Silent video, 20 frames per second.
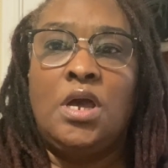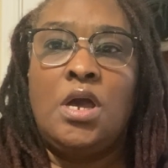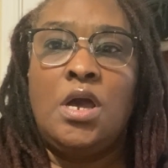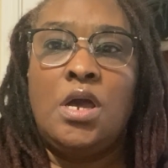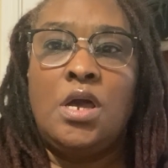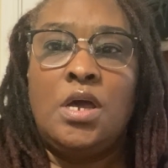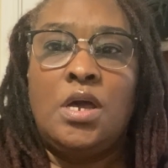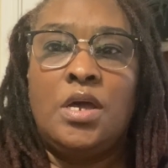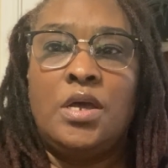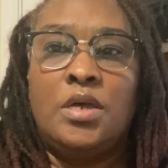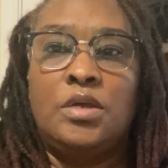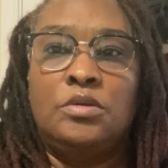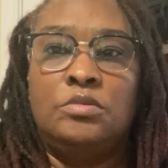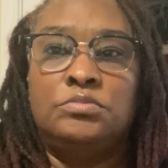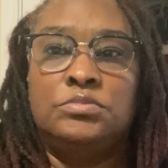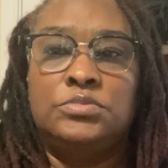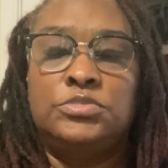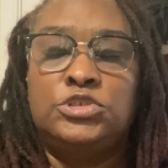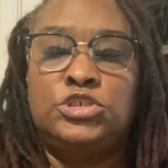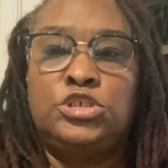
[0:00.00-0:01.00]

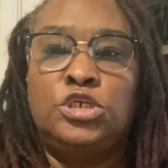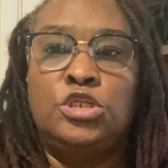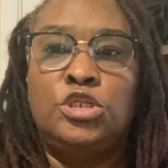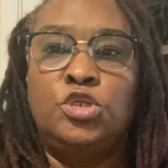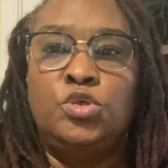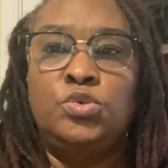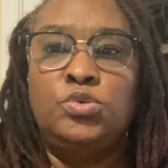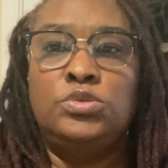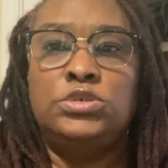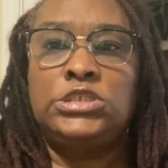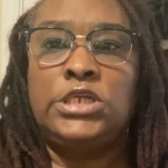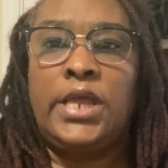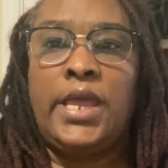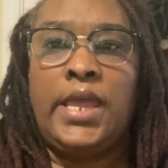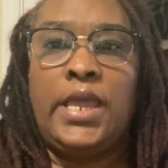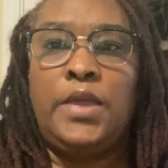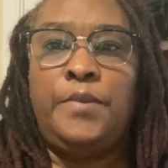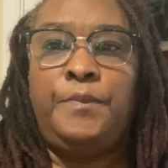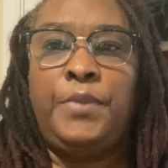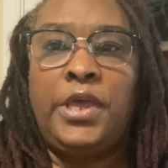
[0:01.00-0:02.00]
to lose the
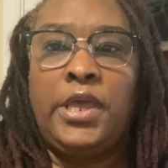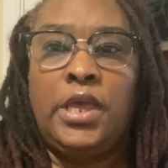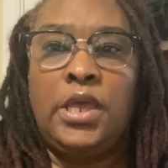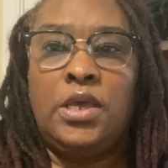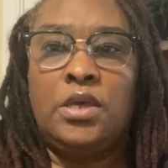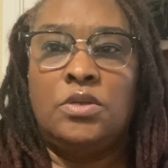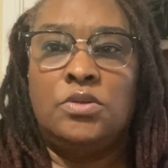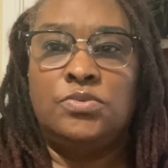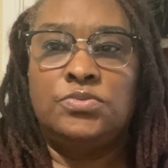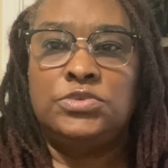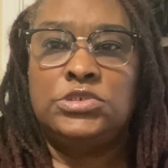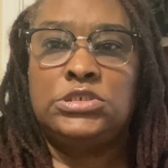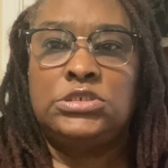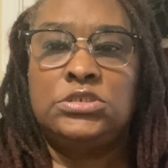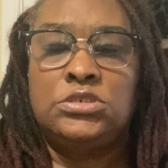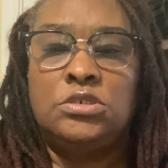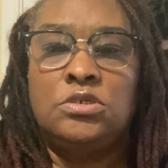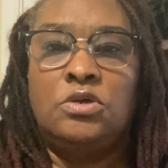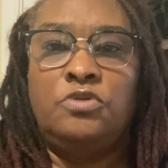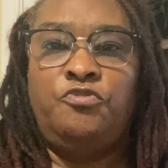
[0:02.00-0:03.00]
8
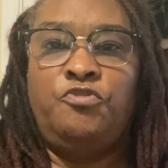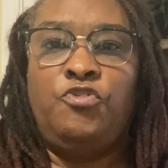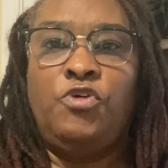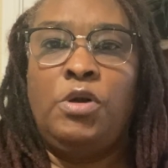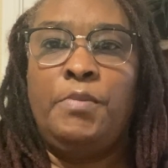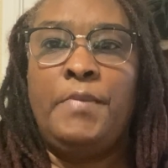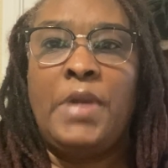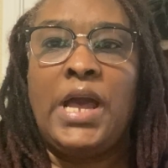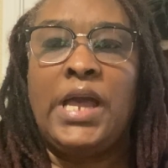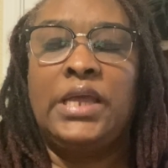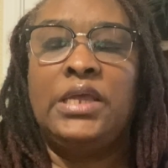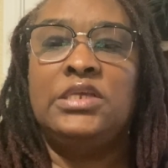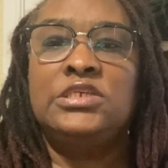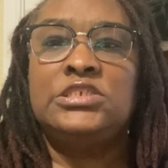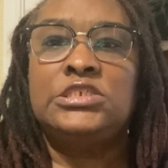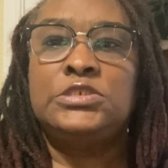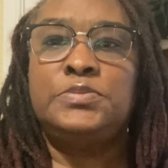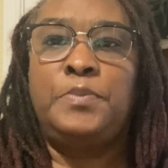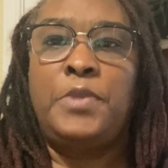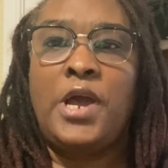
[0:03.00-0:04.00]
pounds for my
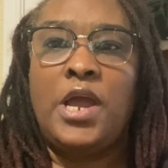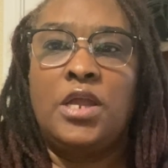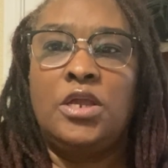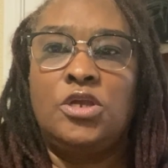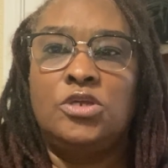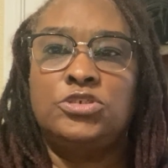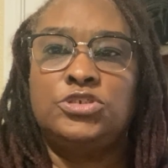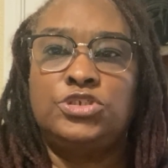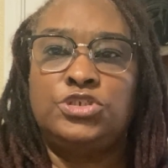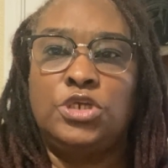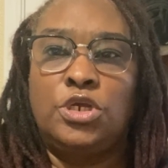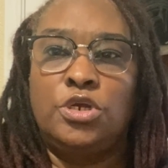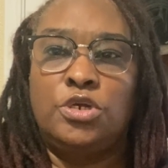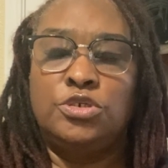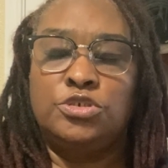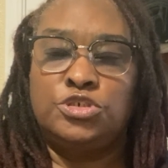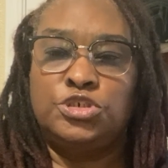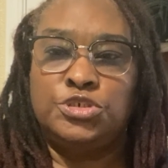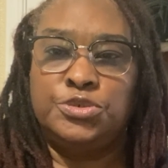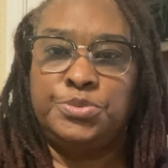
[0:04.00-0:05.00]
Inspire
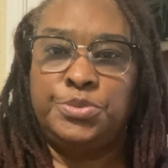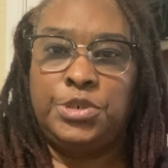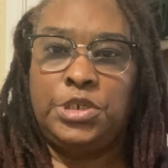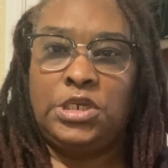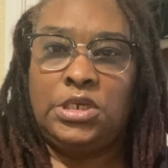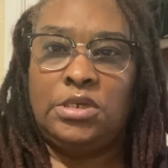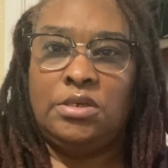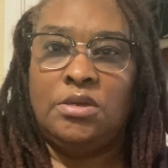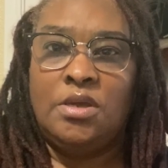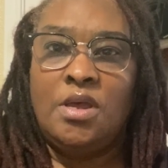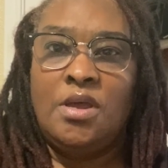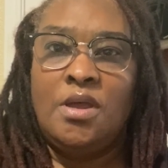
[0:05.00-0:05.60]
surgery.